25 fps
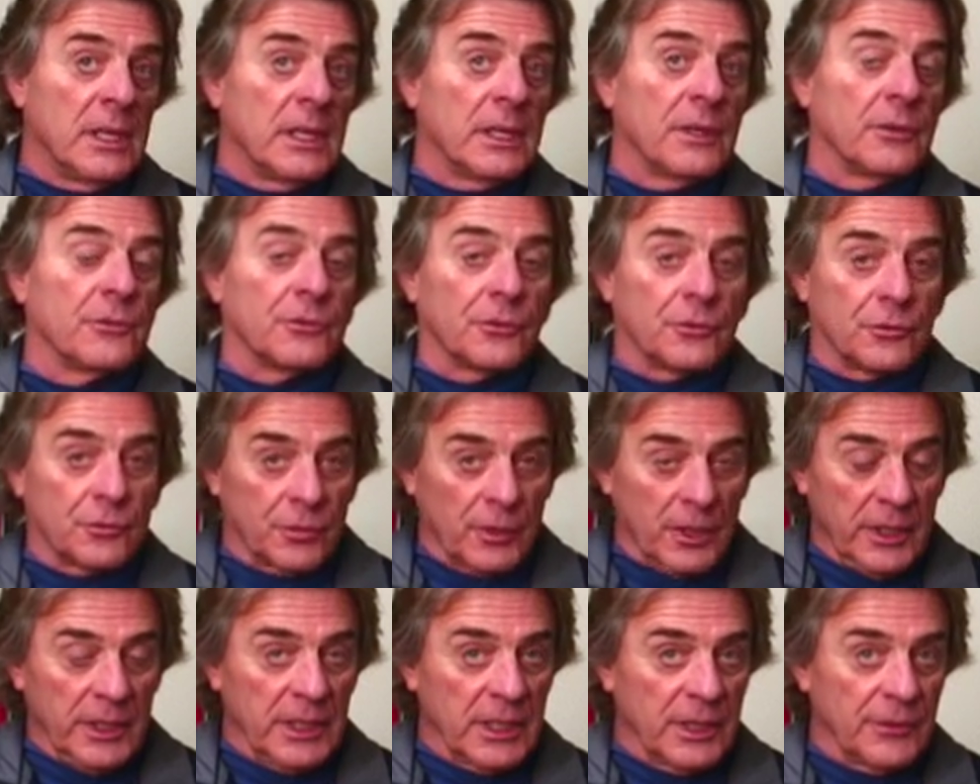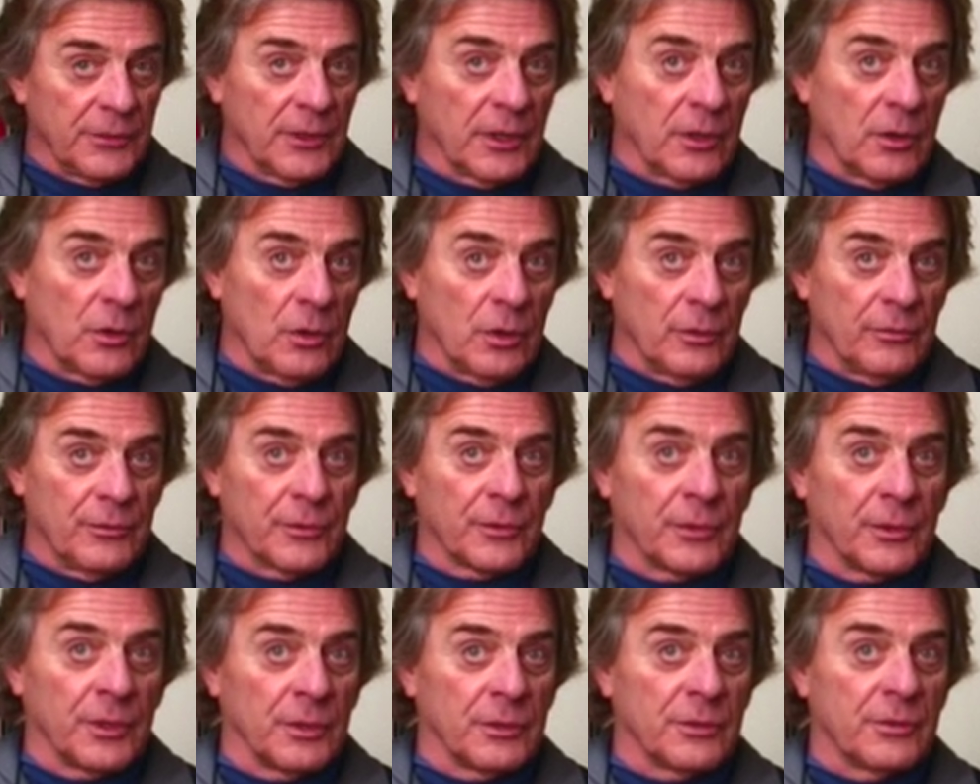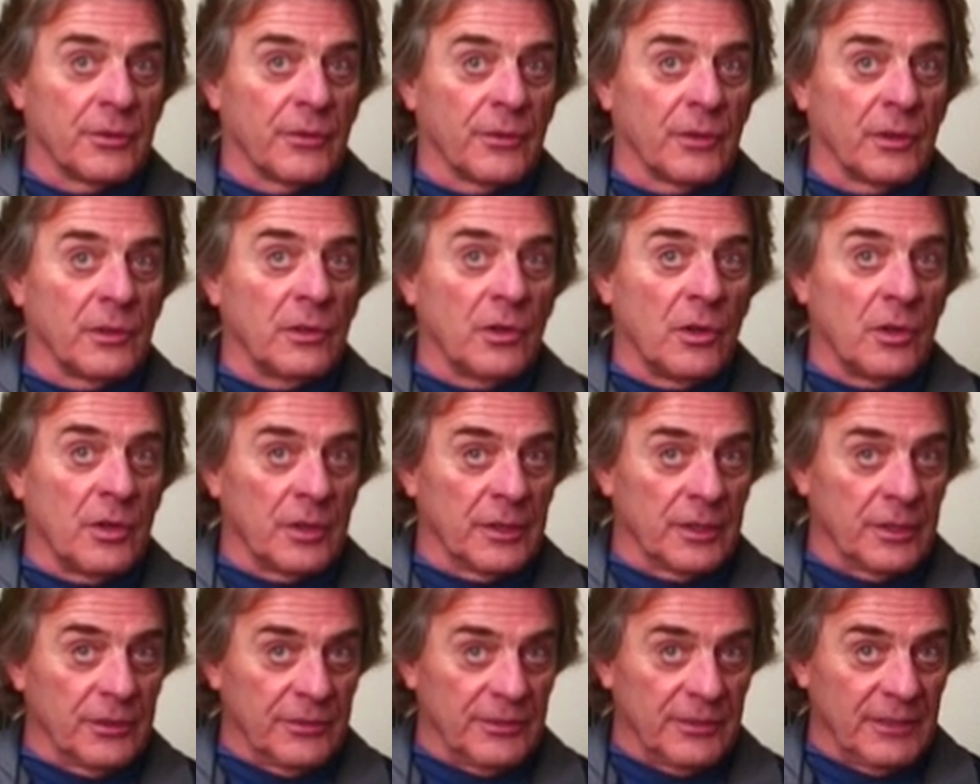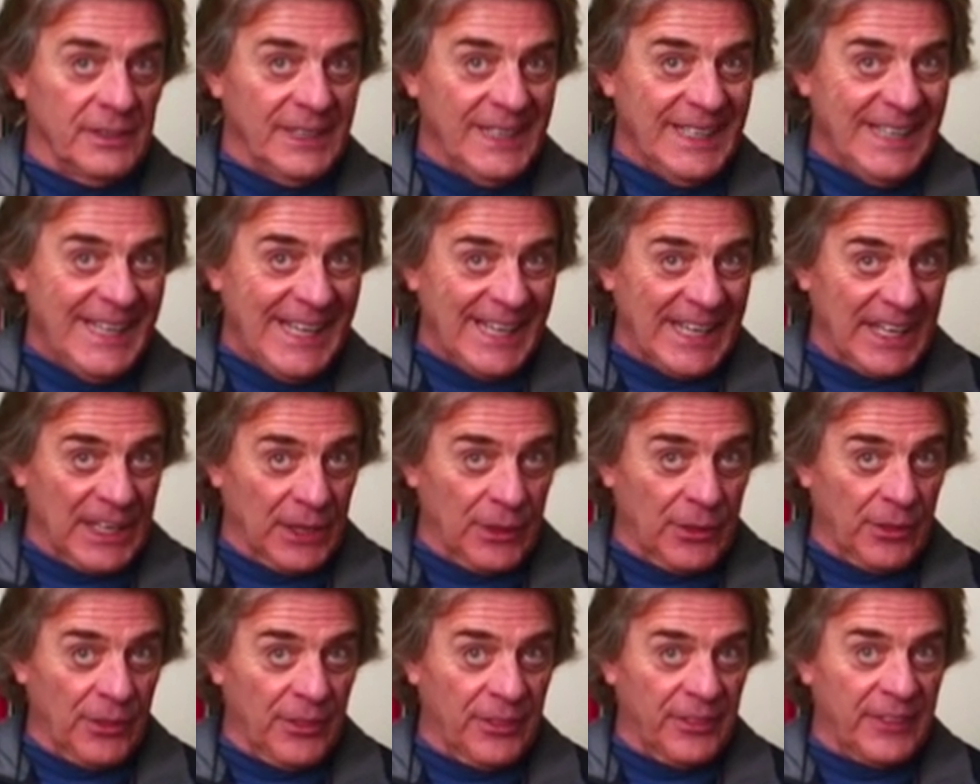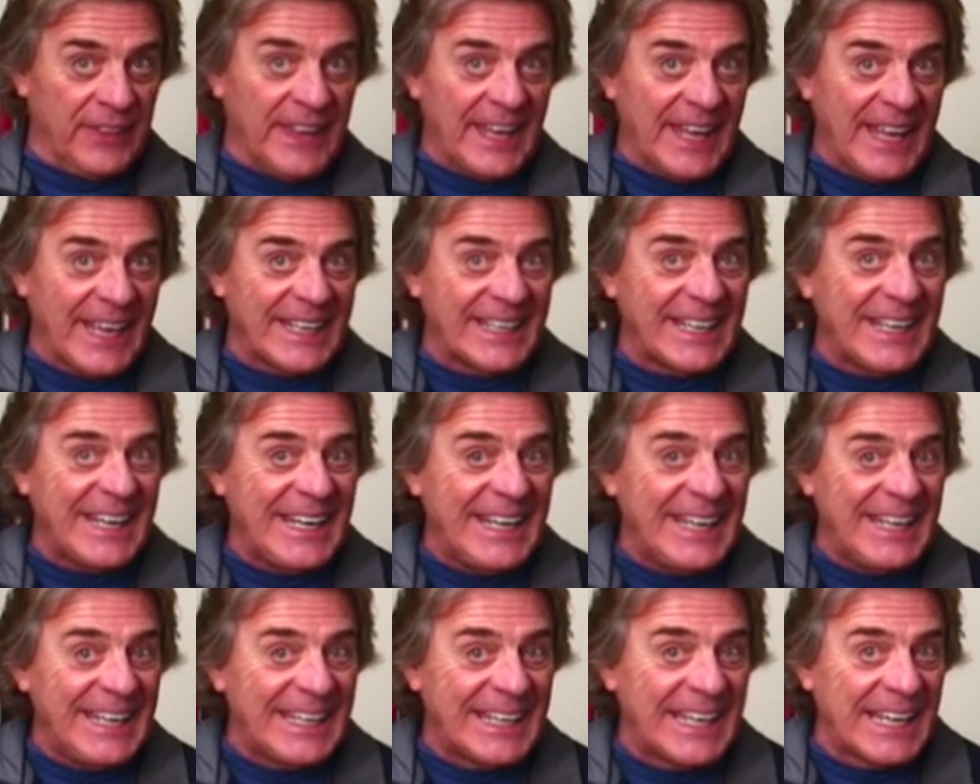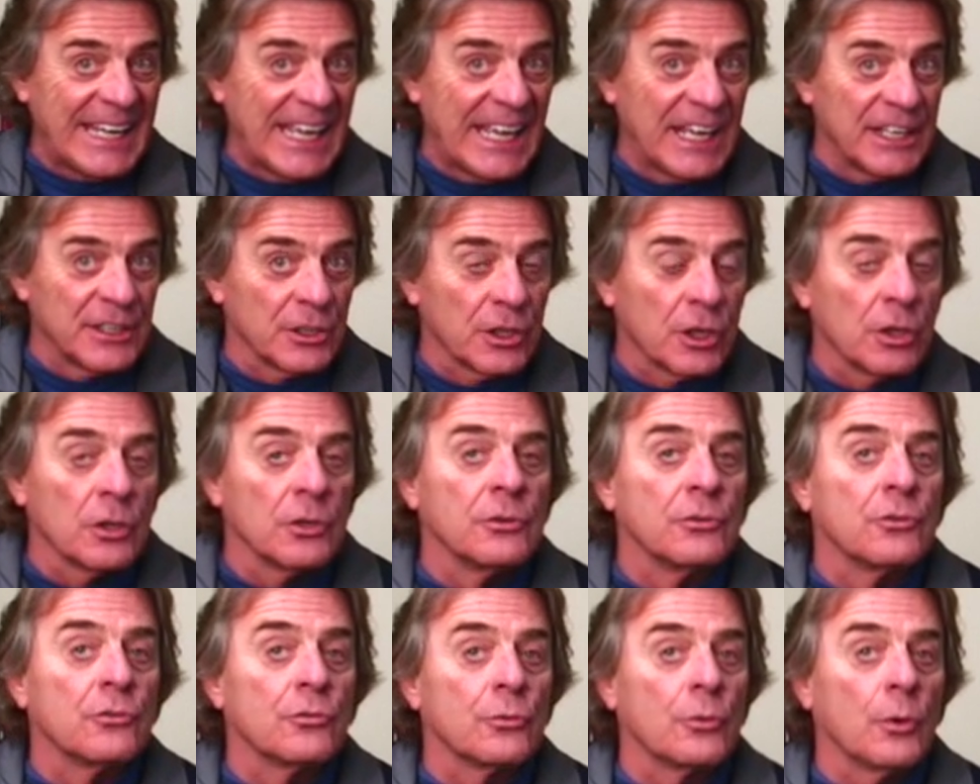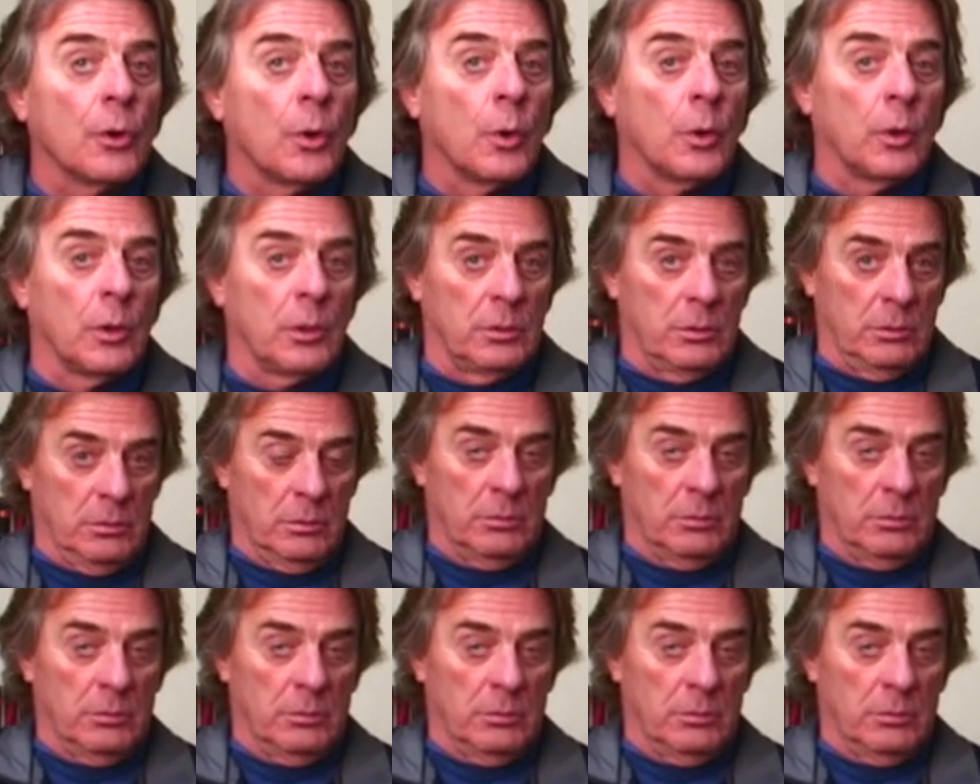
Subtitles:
is to try and get the golfer into the longest length that he can control.